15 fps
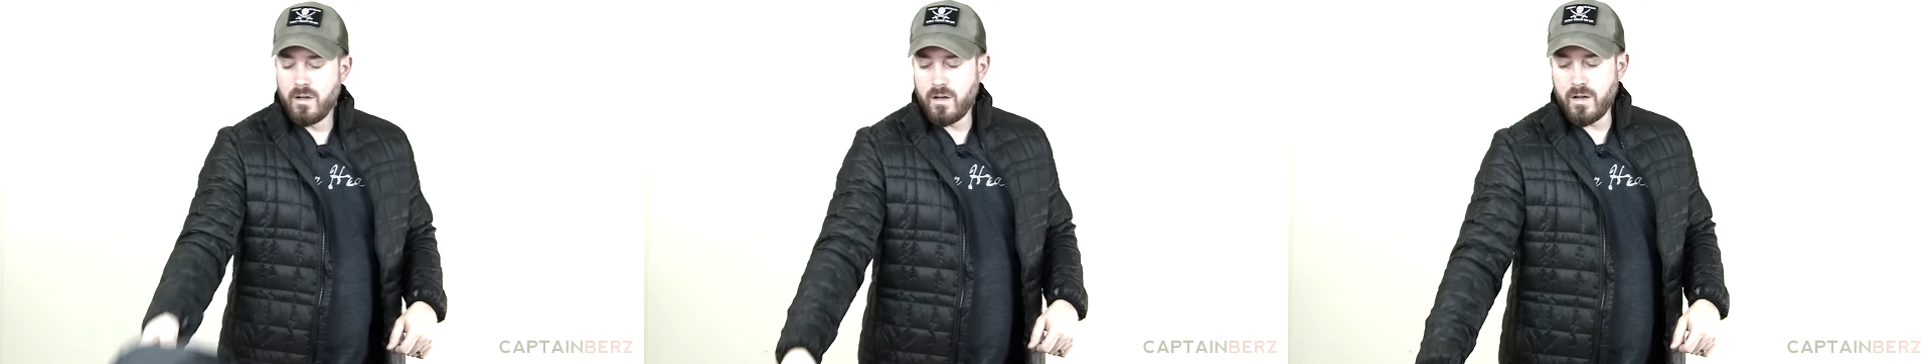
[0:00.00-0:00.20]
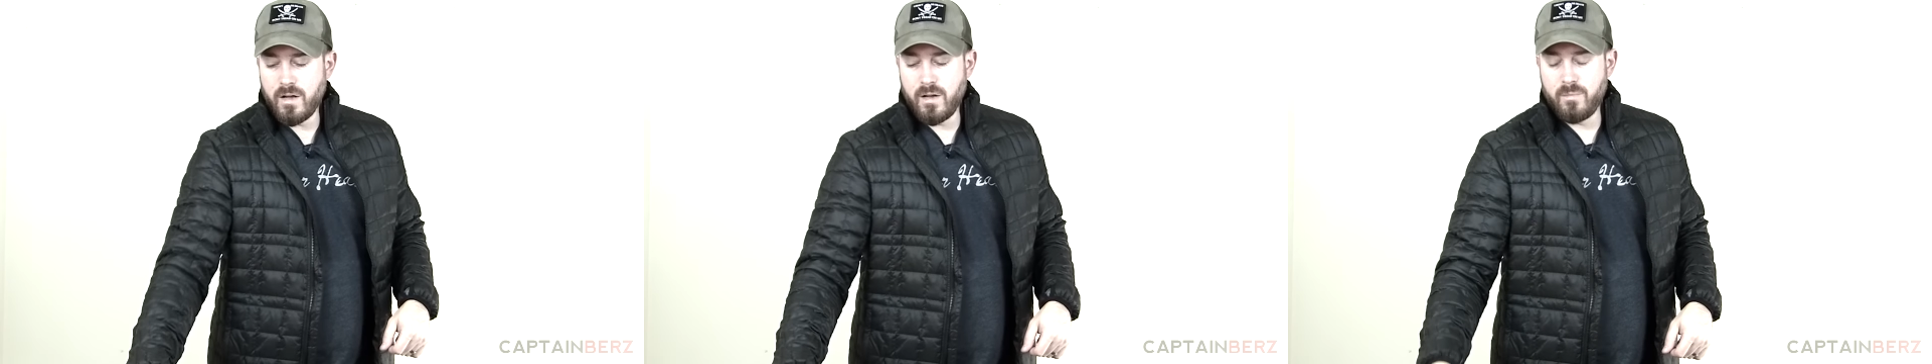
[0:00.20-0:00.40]

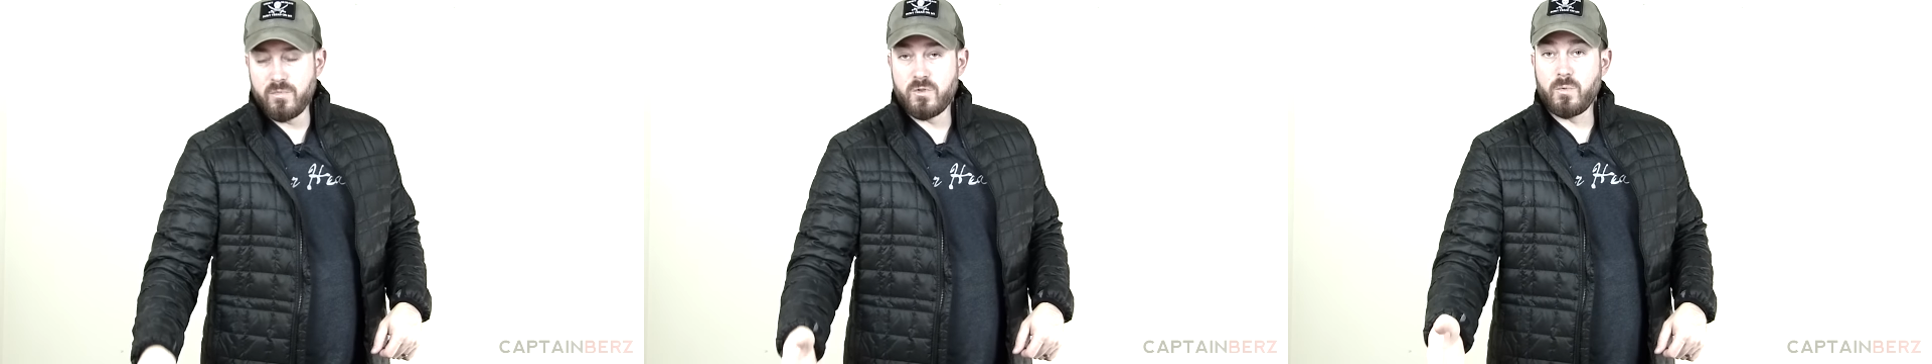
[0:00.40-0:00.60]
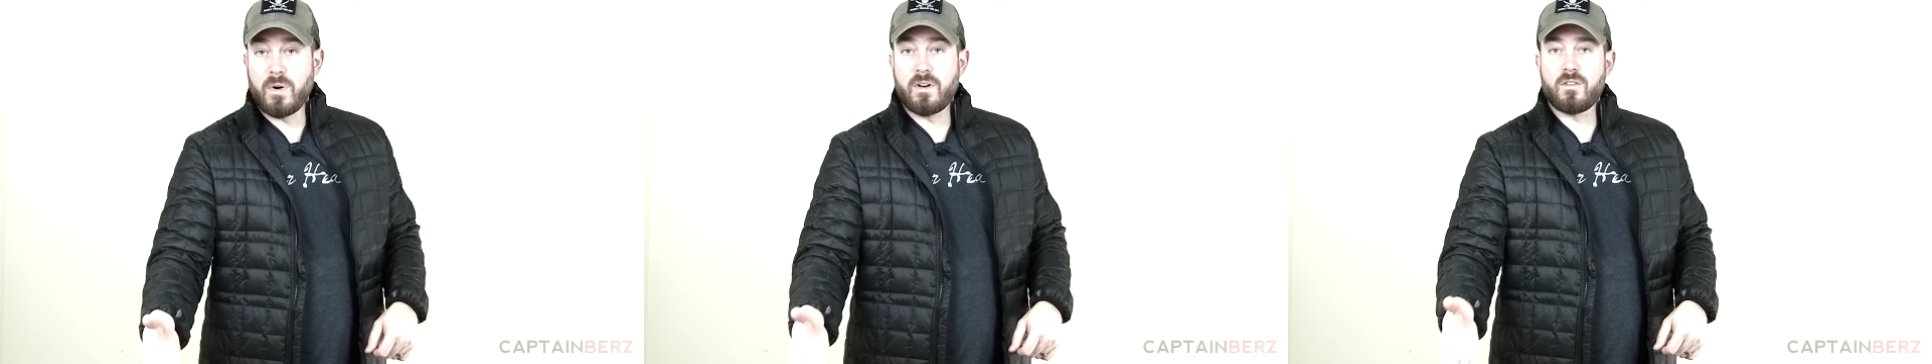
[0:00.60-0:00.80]
um,
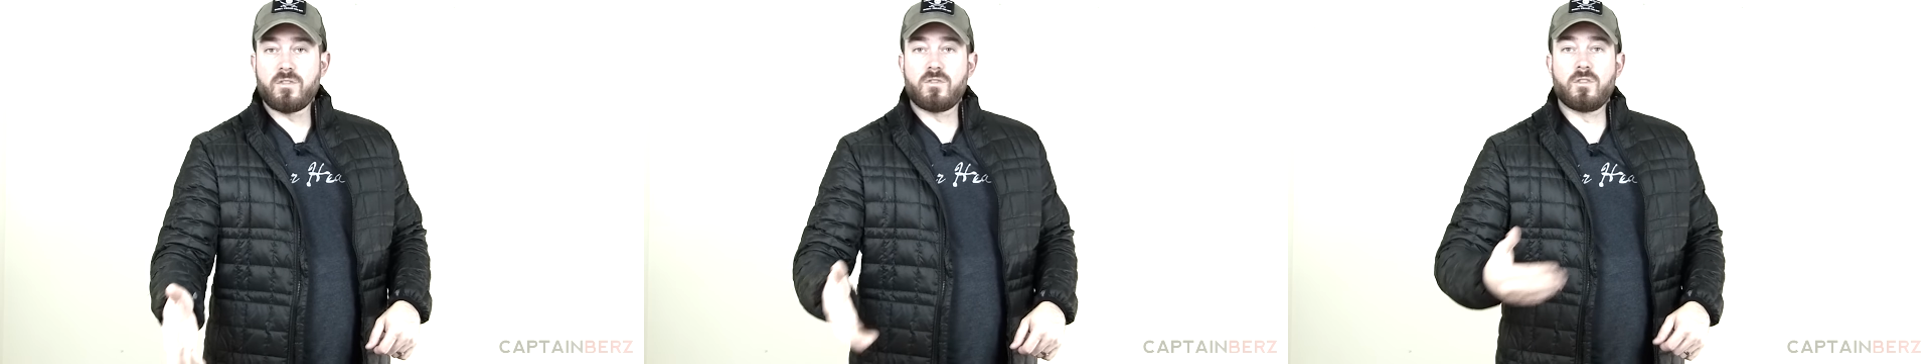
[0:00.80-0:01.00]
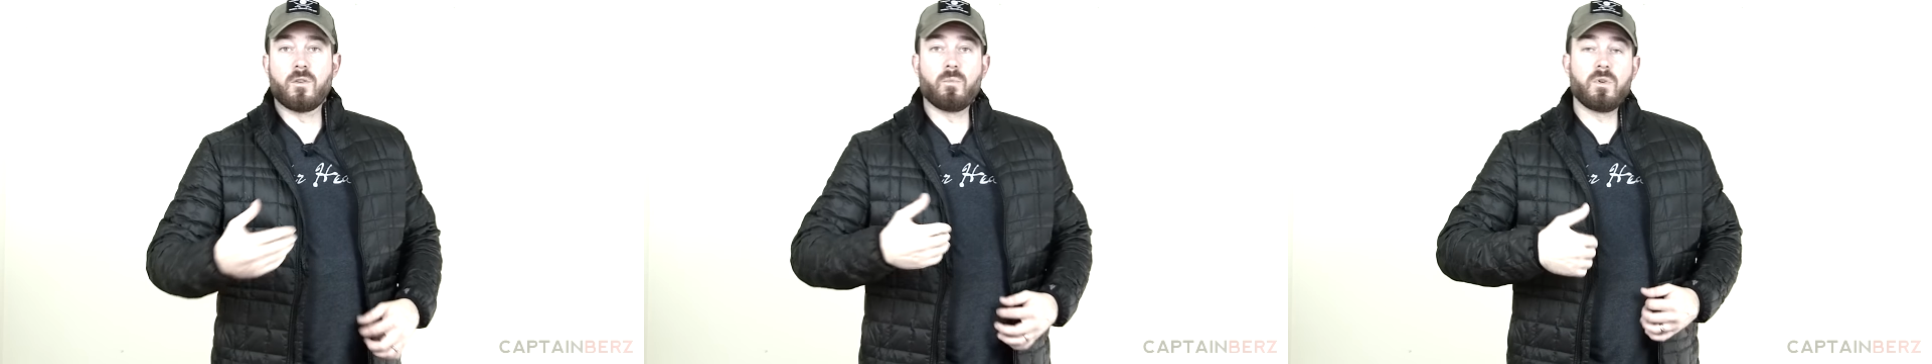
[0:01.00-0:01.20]

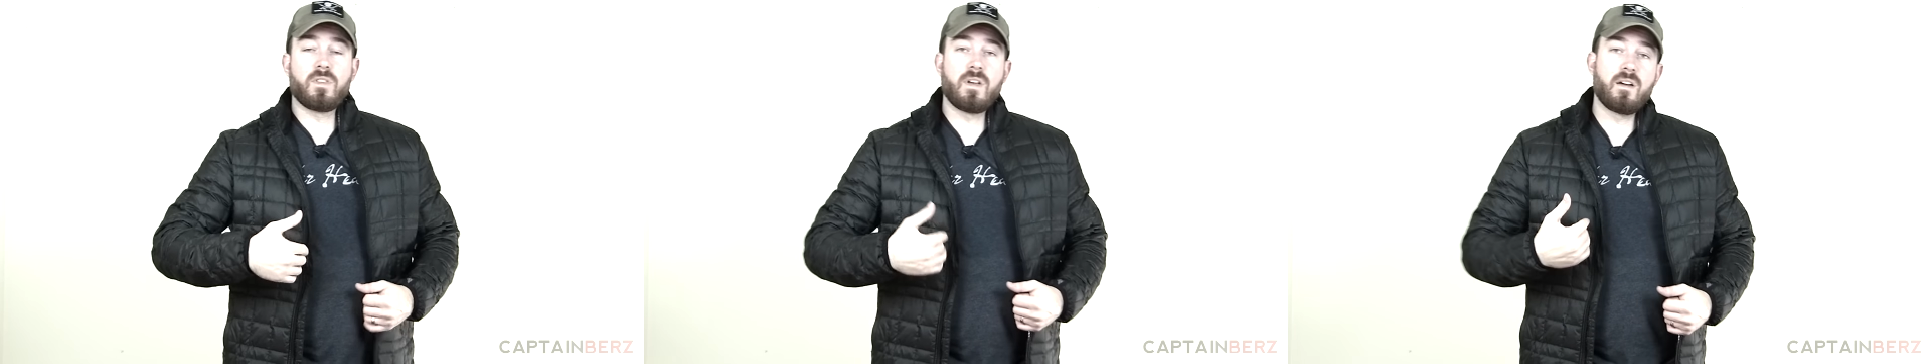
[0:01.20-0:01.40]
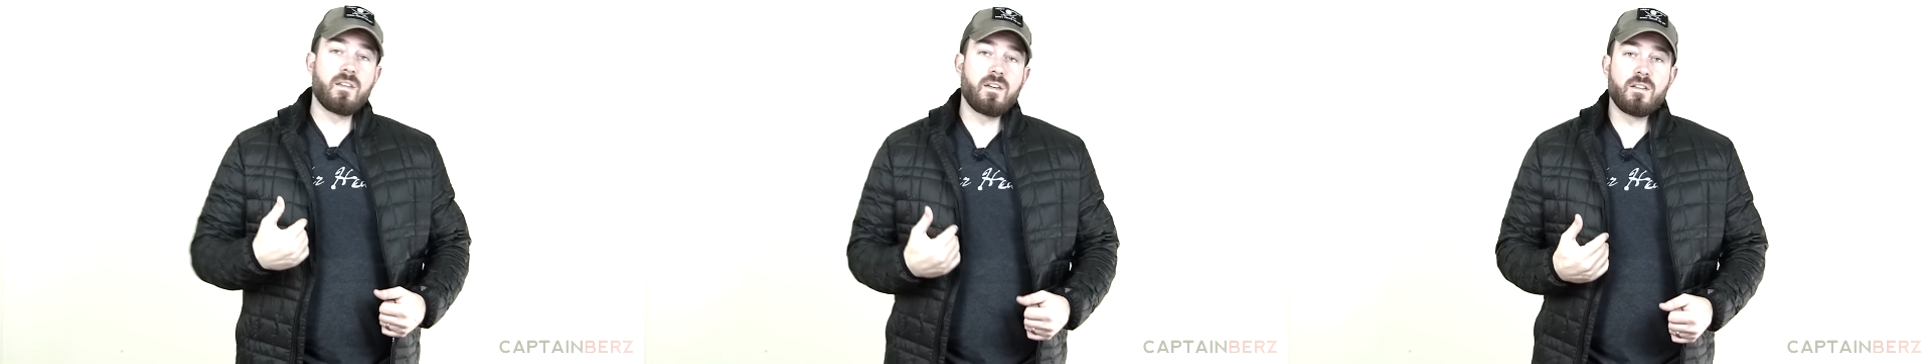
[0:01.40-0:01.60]
sweaters. So you can put
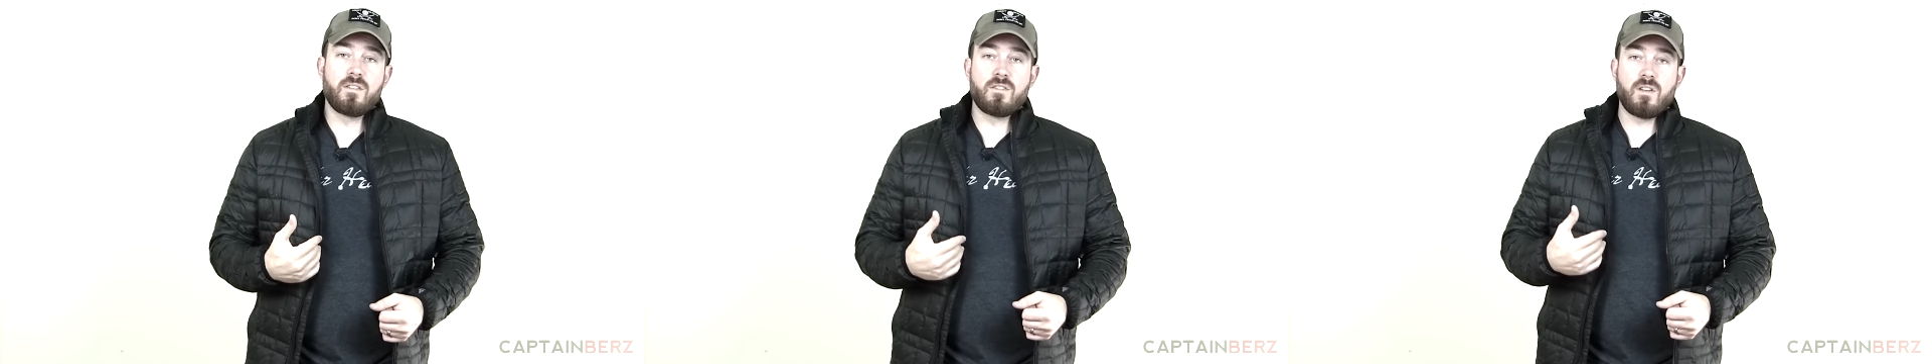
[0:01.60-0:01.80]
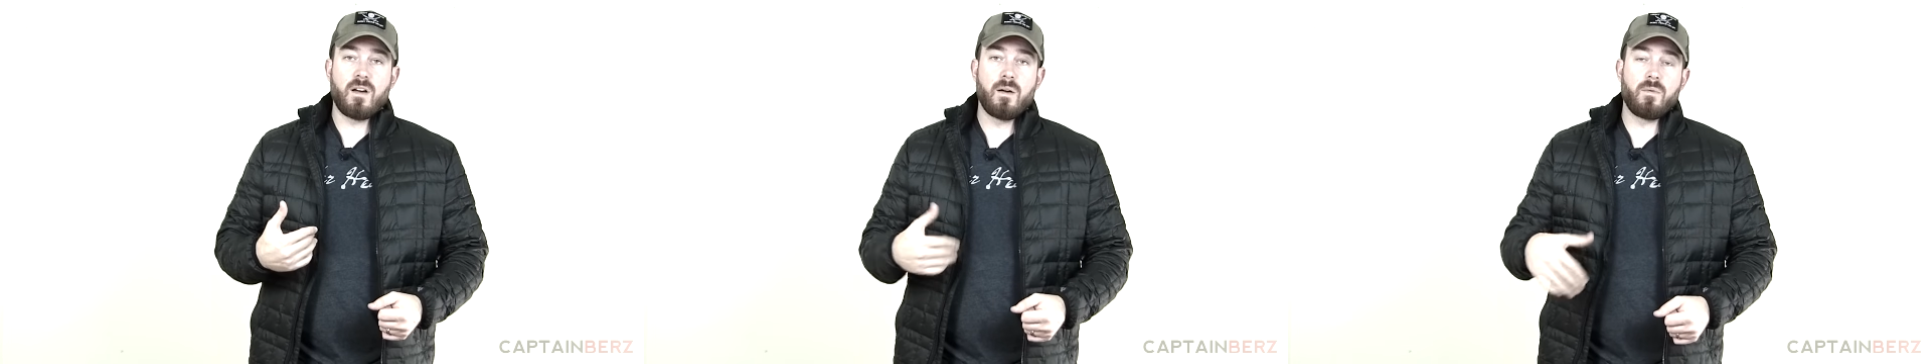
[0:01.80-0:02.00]
that on the
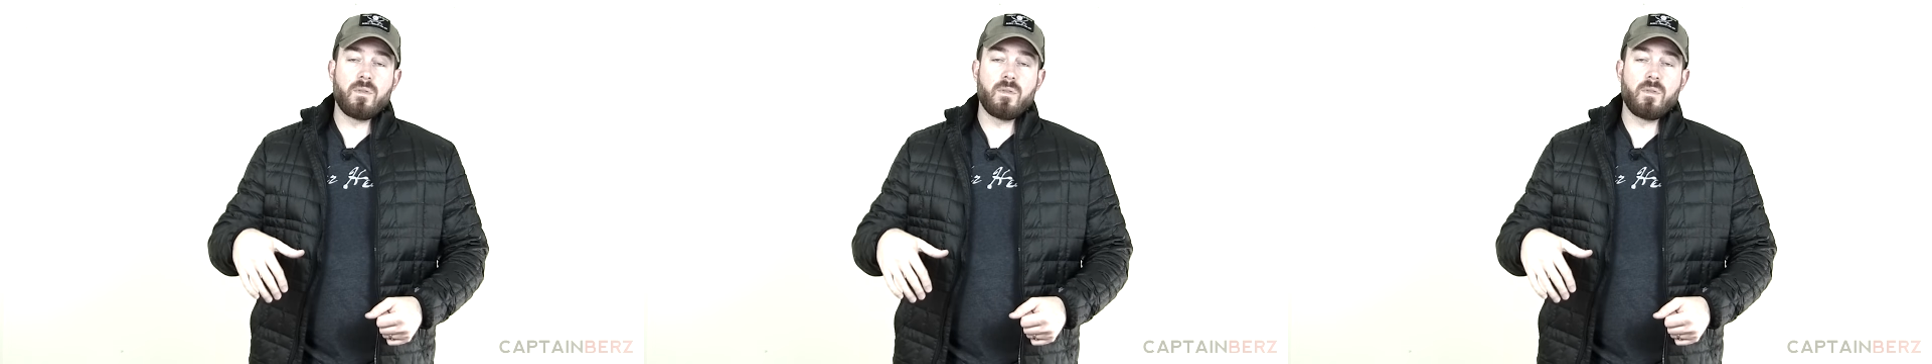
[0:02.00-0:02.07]
inside